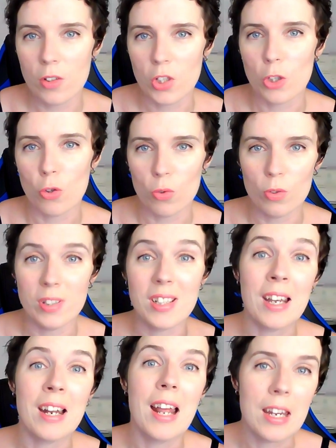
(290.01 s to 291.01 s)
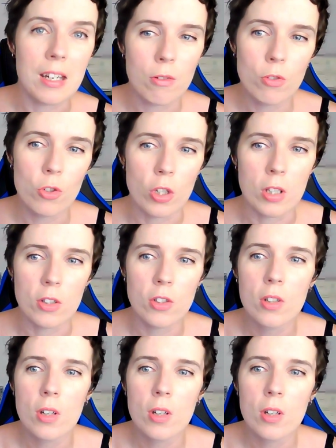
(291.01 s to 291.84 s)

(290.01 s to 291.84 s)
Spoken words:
as in your DNA genes.